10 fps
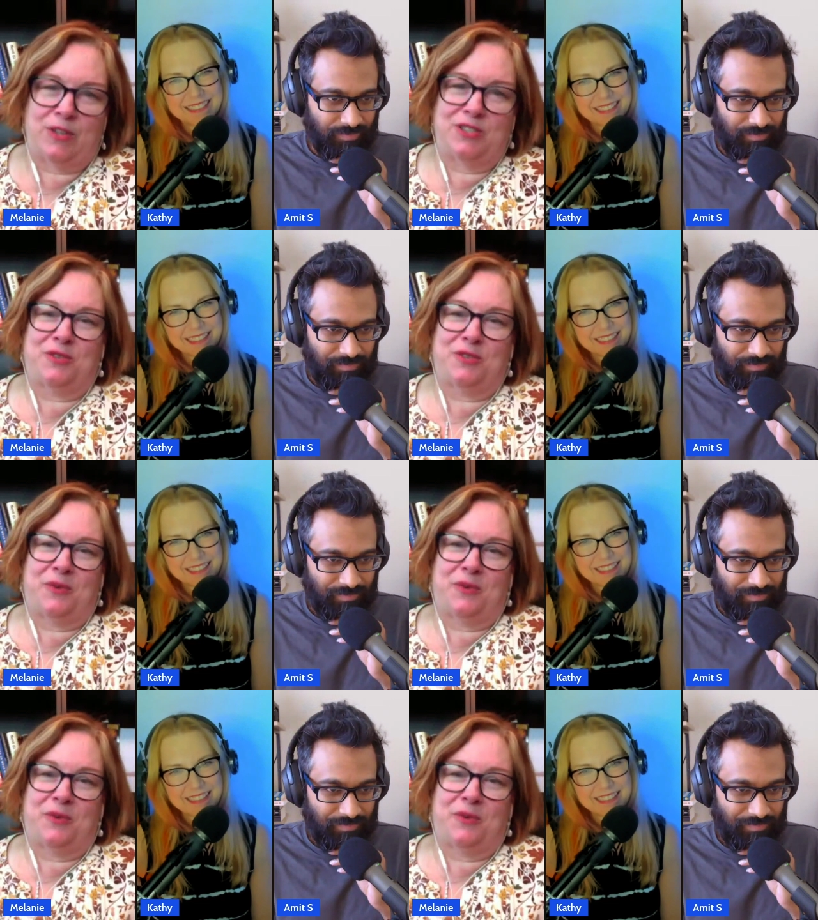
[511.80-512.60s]
Speaker 1: screen
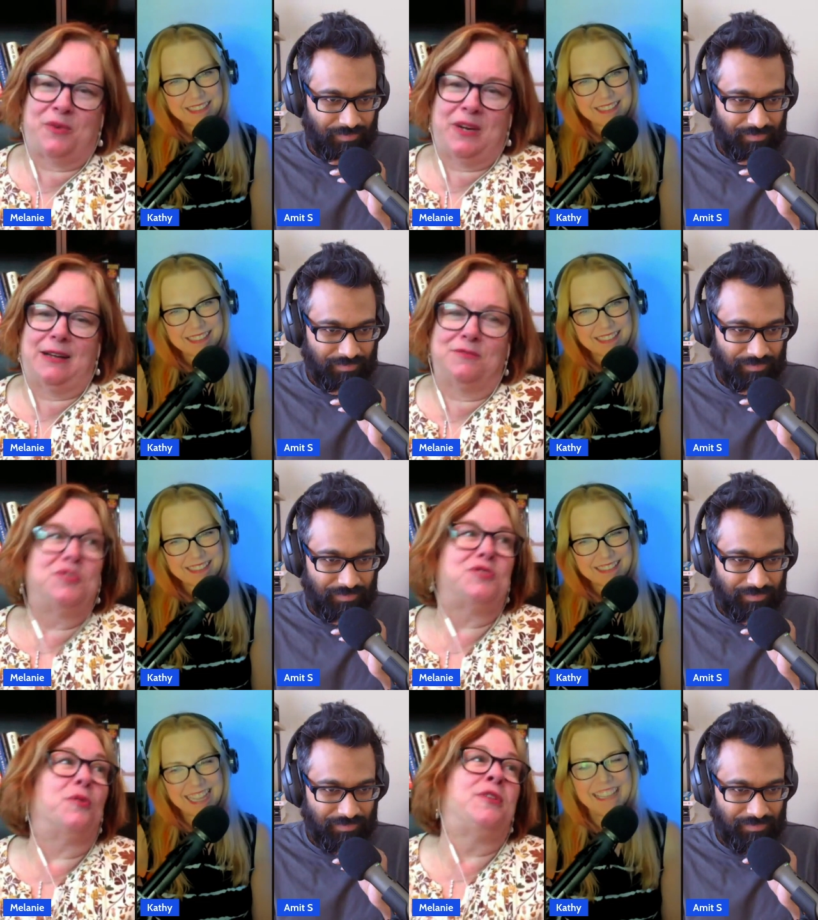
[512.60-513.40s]
again. So
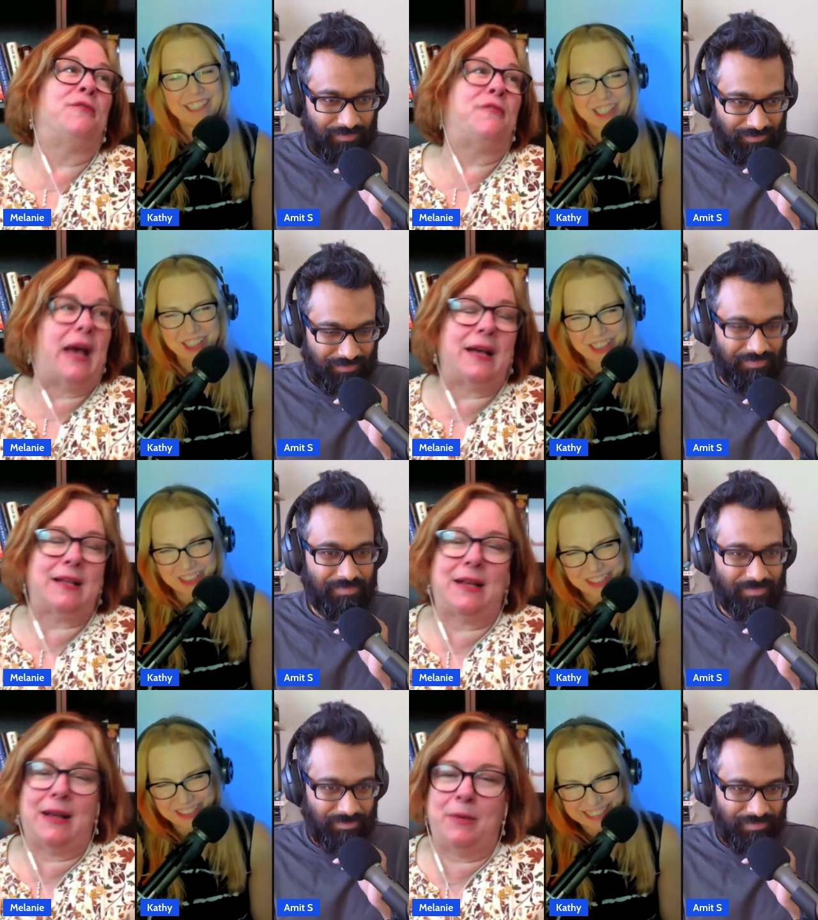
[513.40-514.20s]
the fact, I
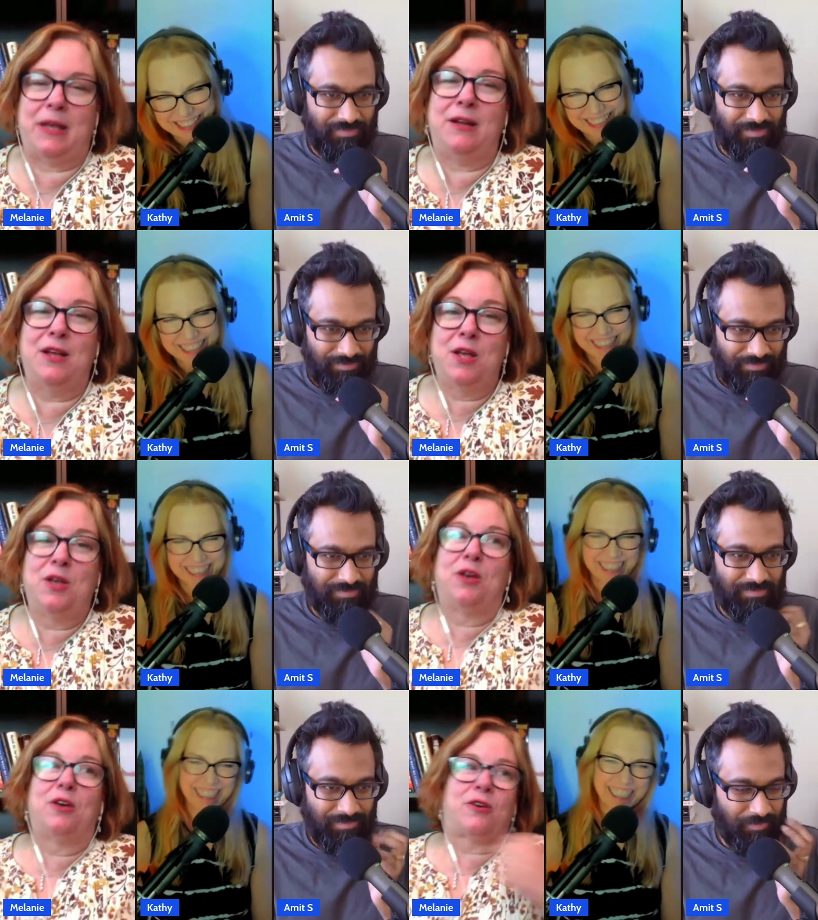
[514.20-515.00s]
mean
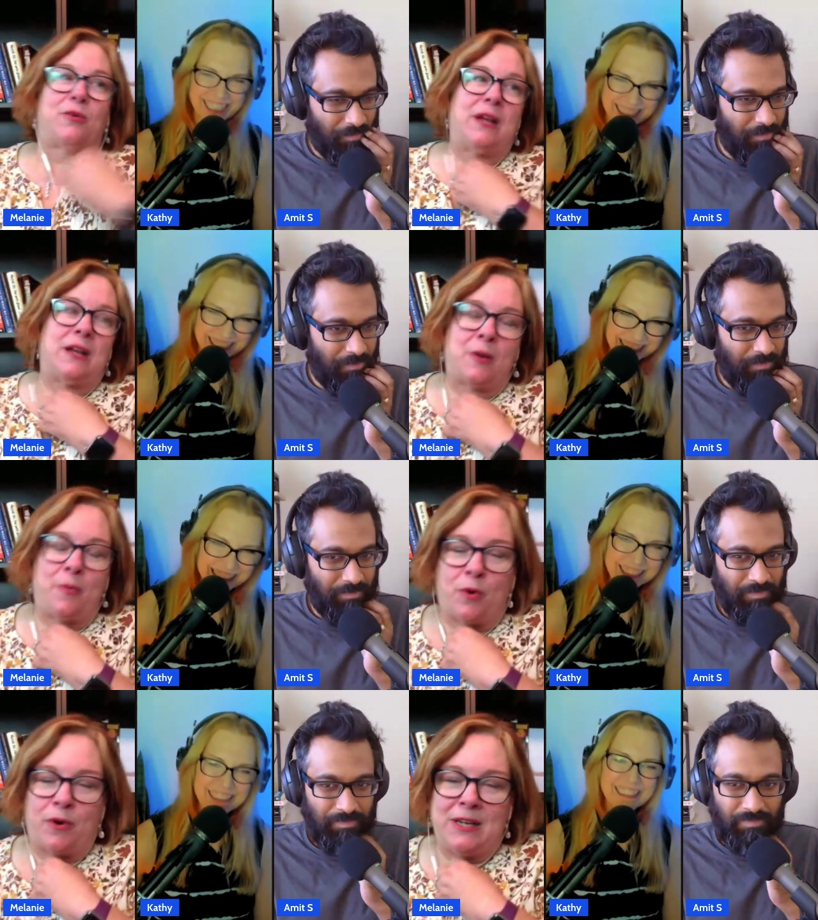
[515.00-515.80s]
Kareena Kapoor,
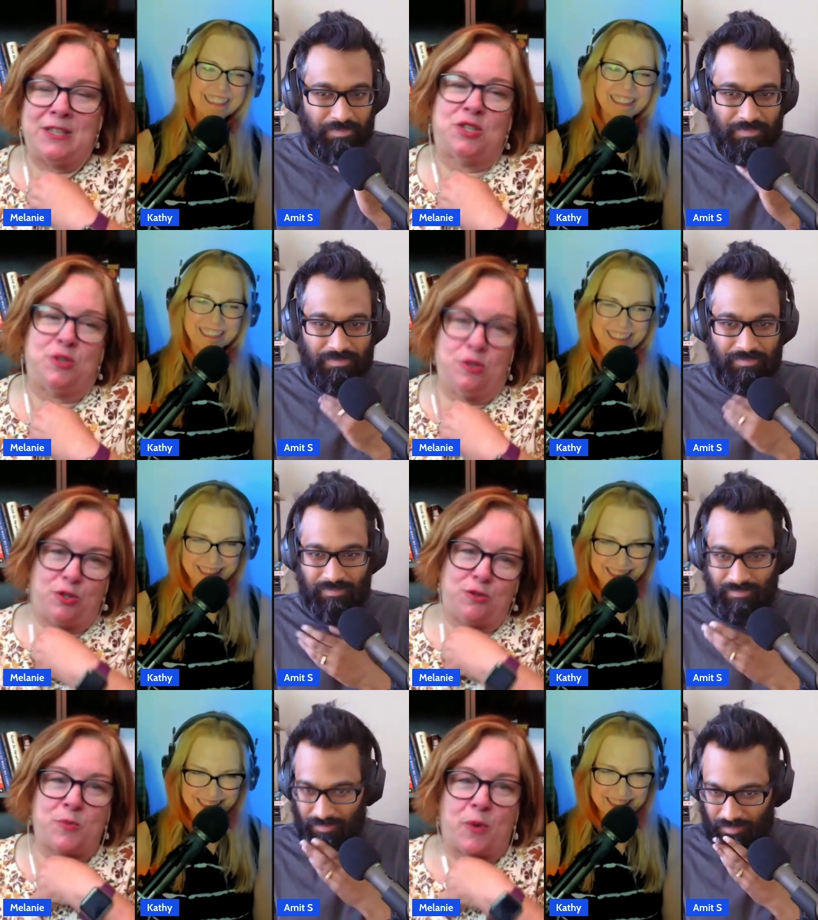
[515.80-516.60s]
his two
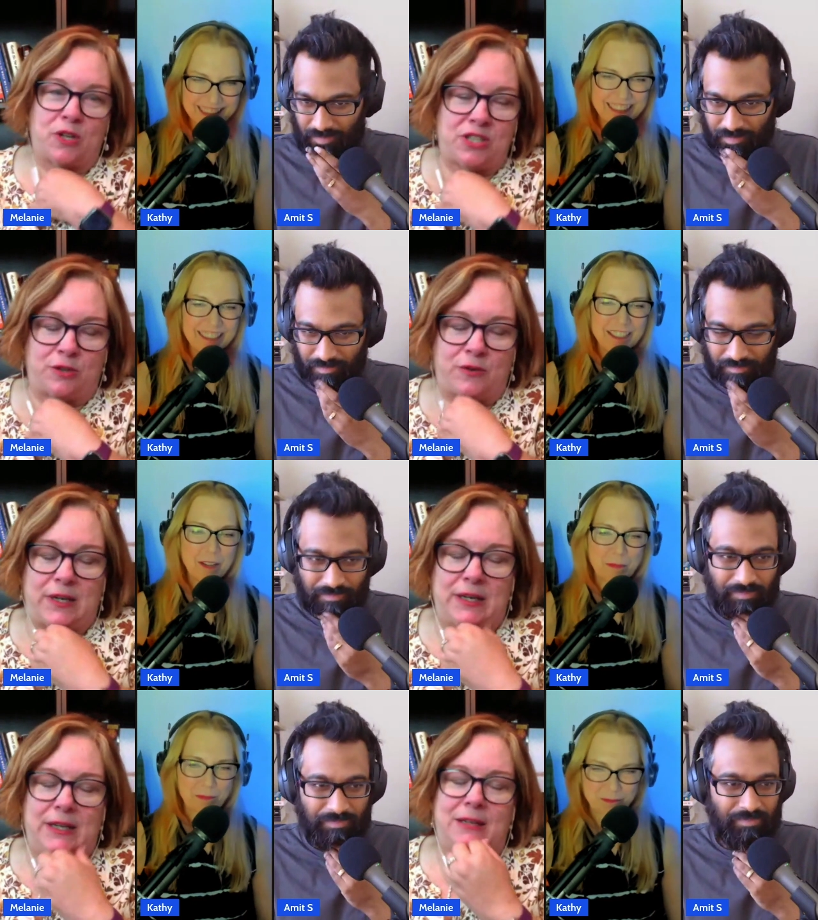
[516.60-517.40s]
small
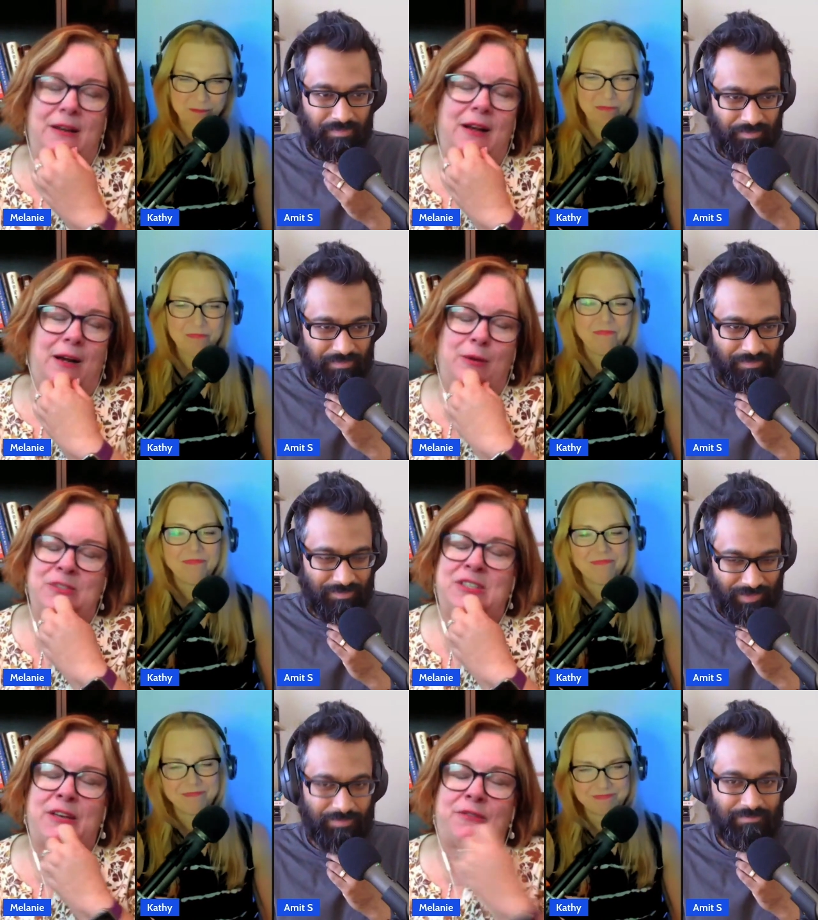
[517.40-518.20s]
children uh, with
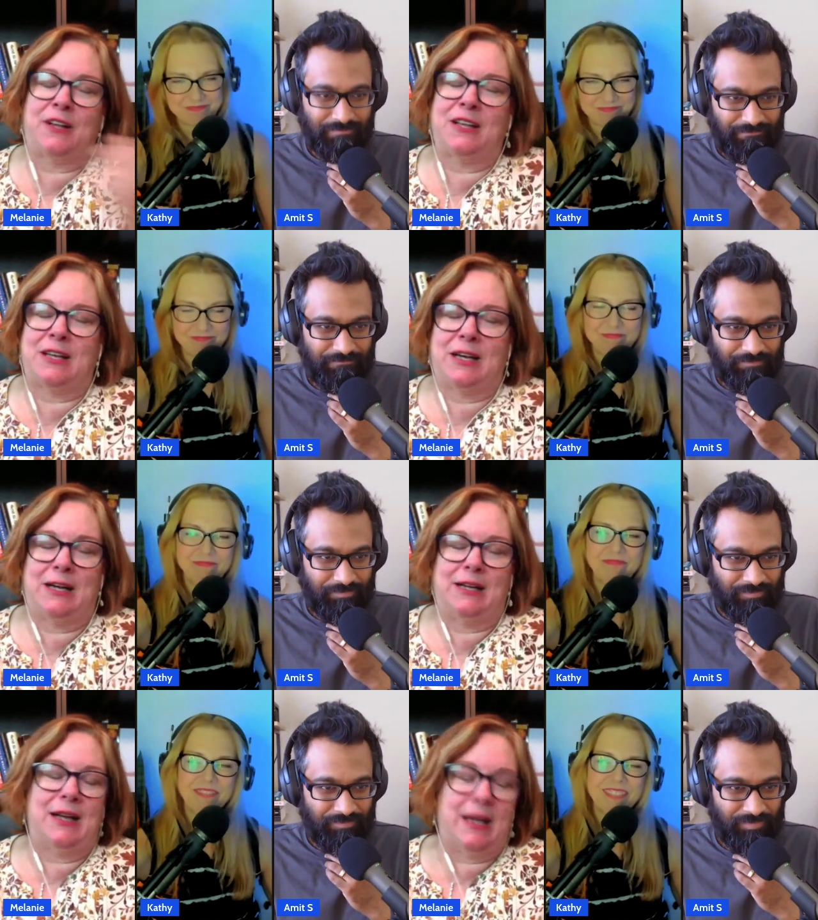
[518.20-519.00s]
Saif Ali Khan,
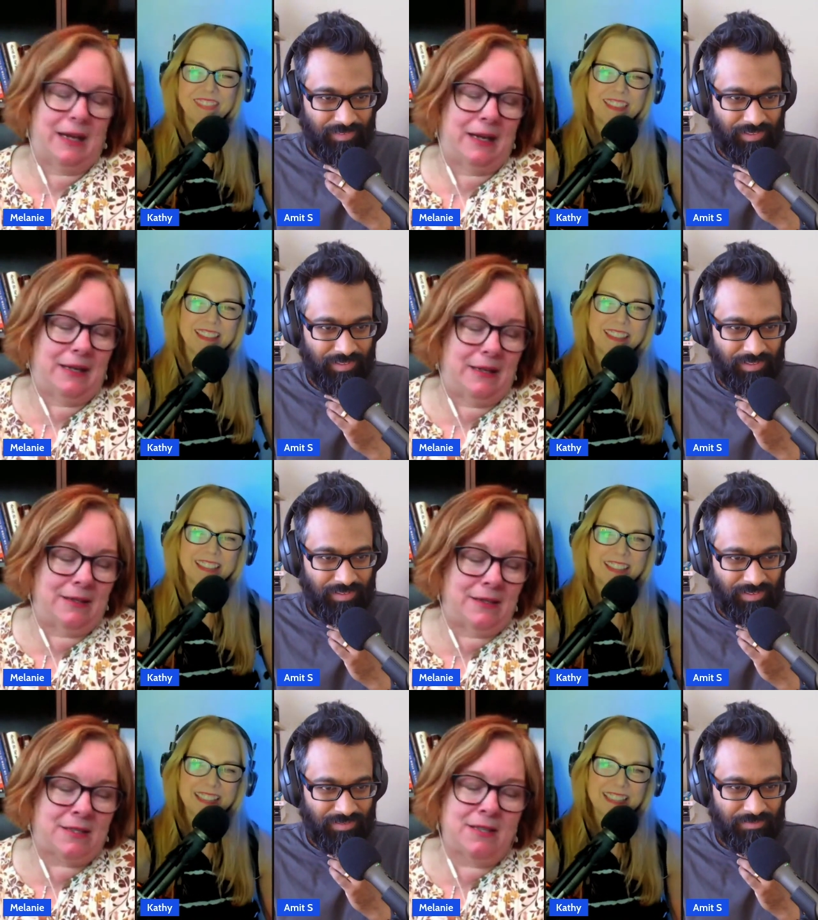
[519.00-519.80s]
and
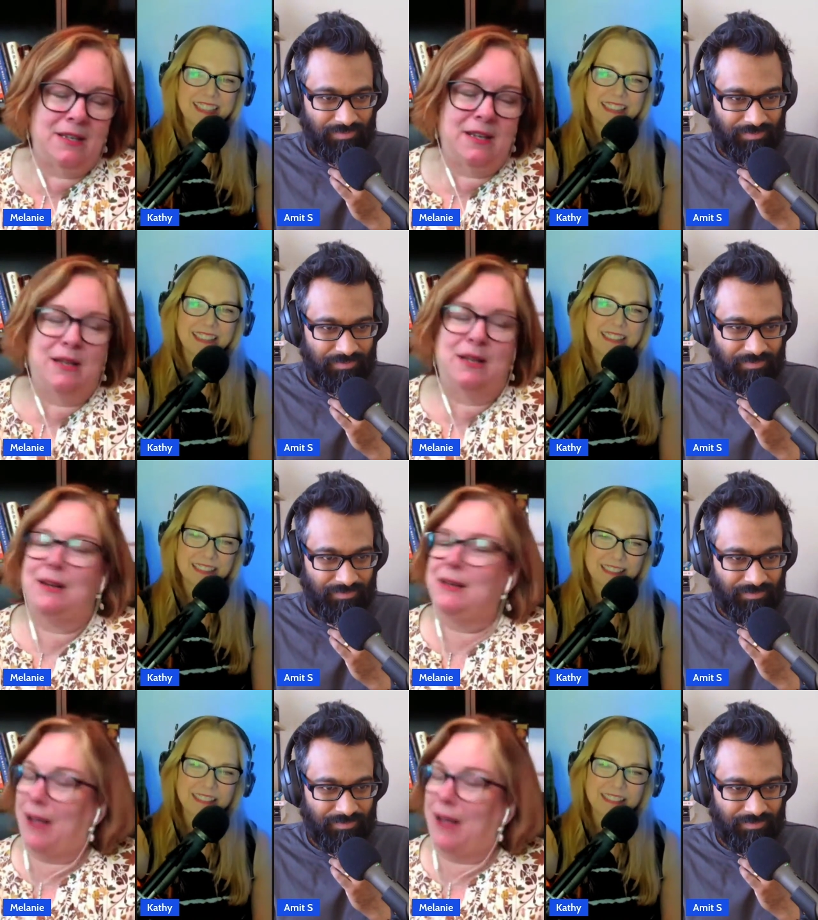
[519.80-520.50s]
uh,